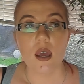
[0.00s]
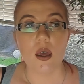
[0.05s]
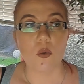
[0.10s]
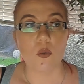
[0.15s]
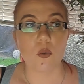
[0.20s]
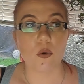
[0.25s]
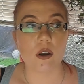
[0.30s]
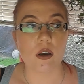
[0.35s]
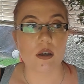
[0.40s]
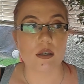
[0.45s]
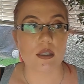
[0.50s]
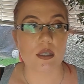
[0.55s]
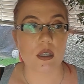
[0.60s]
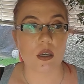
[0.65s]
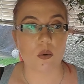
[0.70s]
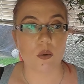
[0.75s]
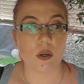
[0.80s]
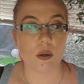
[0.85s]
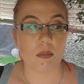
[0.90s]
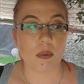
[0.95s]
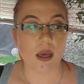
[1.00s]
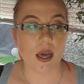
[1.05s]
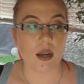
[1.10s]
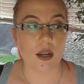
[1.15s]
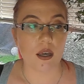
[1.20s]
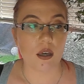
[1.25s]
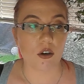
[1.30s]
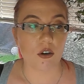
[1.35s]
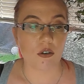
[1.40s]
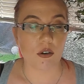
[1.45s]
whereas liquid and powder
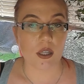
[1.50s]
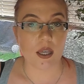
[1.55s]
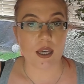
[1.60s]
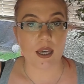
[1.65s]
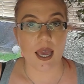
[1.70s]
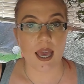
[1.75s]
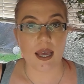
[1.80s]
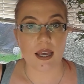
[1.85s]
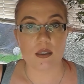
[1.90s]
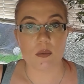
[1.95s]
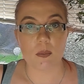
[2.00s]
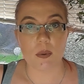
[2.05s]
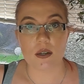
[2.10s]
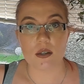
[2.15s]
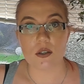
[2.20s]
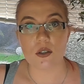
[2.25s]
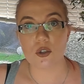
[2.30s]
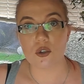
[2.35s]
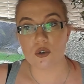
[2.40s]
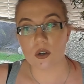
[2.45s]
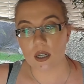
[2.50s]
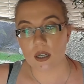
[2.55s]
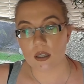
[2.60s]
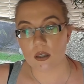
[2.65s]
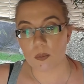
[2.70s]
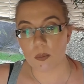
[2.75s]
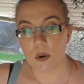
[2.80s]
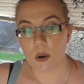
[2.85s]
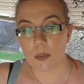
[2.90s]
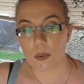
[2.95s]
acrylic has better strength
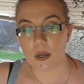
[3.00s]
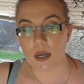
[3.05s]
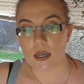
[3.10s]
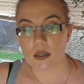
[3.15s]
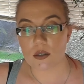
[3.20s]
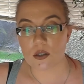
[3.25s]
properties.